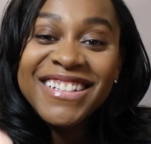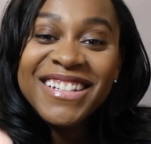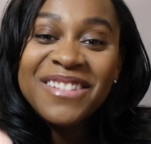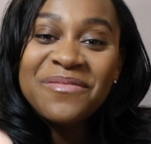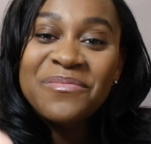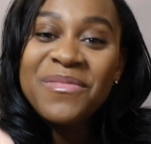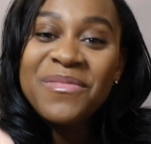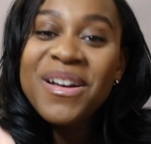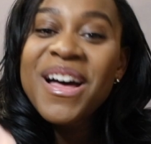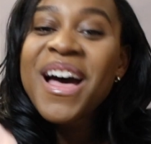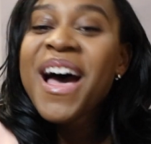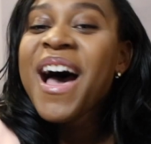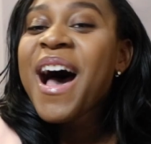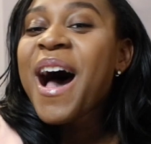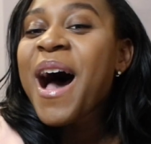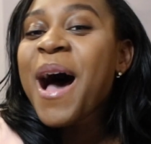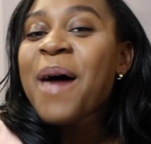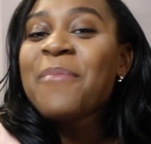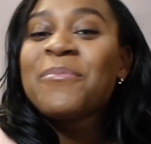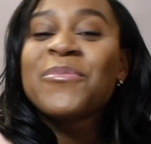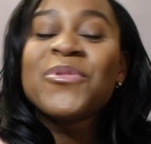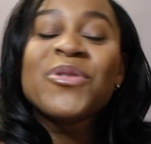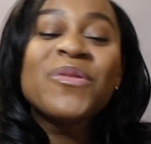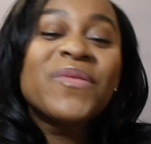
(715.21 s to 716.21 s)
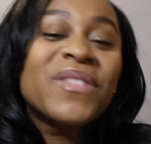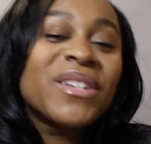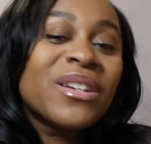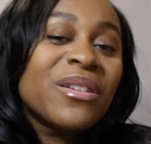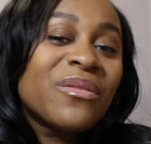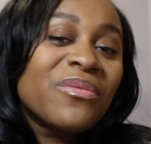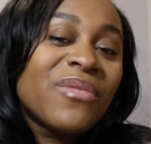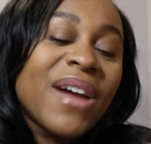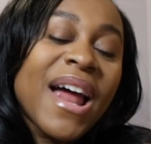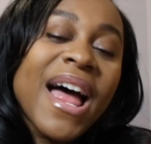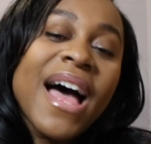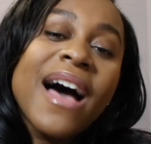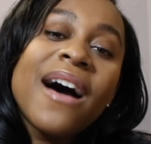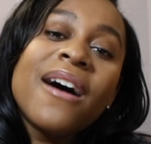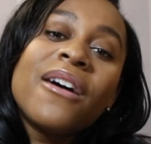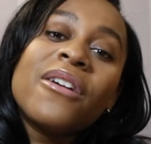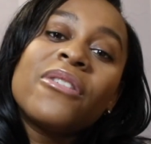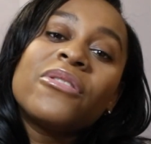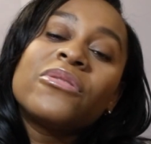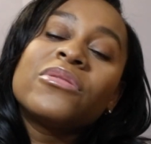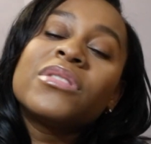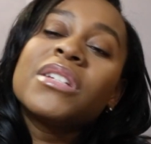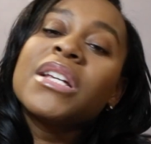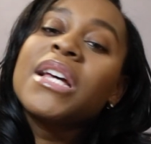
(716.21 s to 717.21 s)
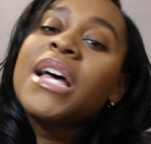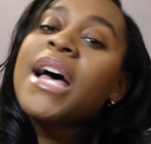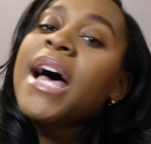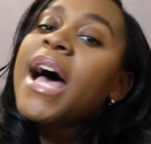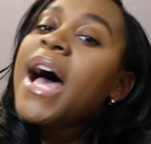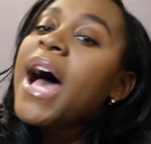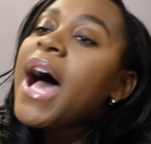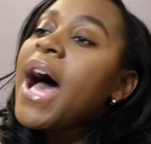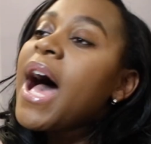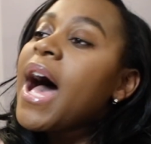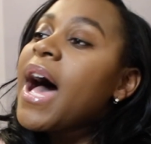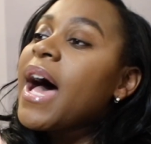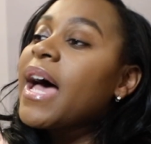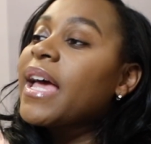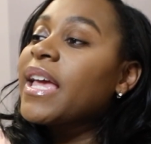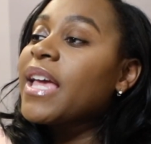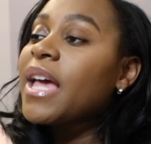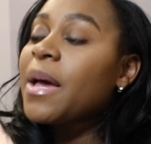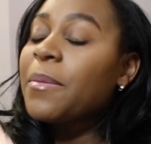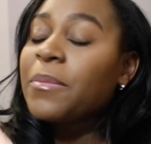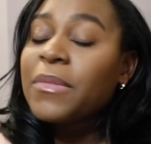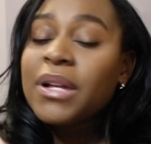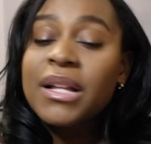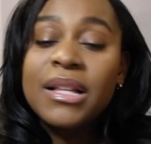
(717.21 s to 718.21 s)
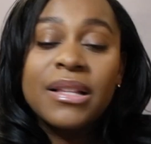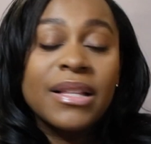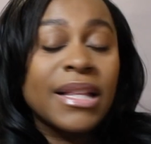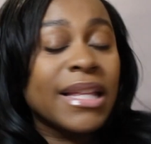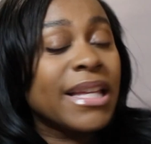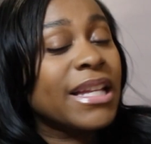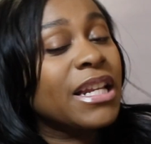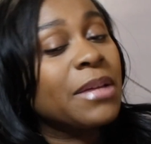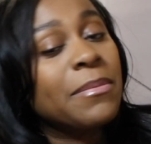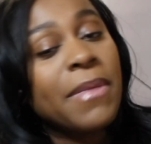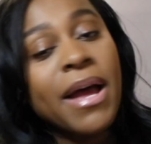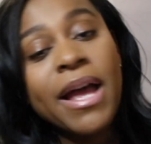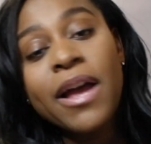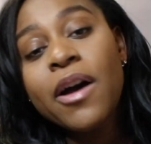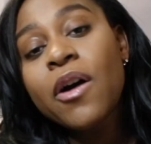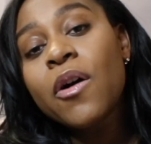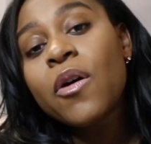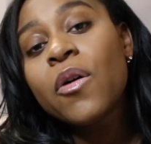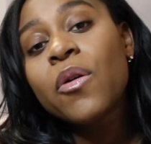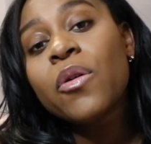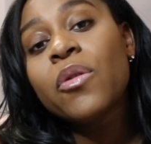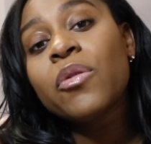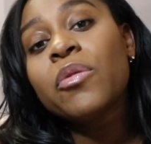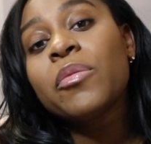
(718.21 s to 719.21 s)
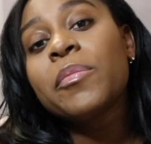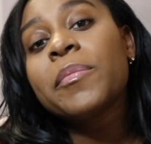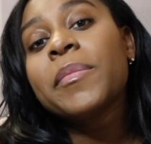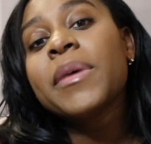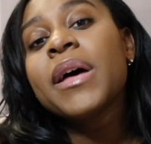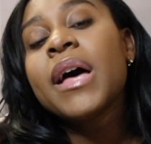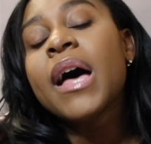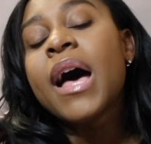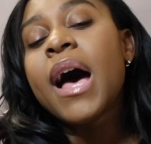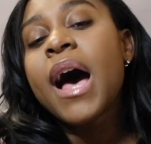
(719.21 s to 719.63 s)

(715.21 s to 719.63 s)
I'm moving around I am cleaning my home.